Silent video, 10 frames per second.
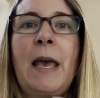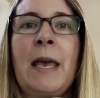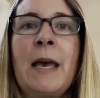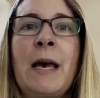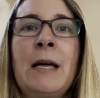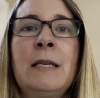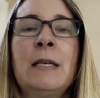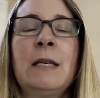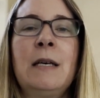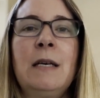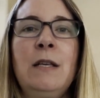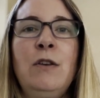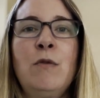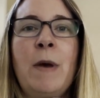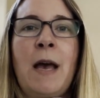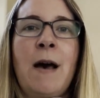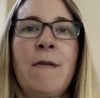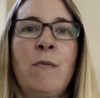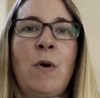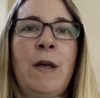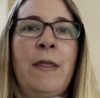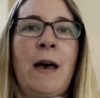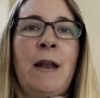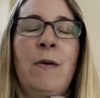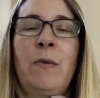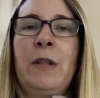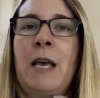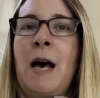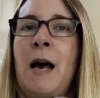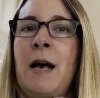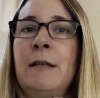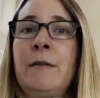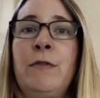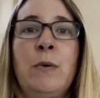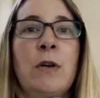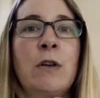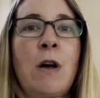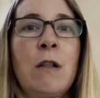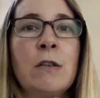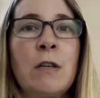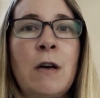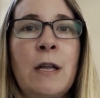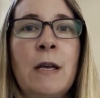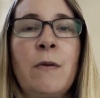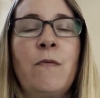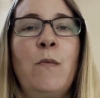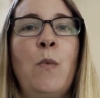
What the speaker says: And you may have one that only has a few $100s on it,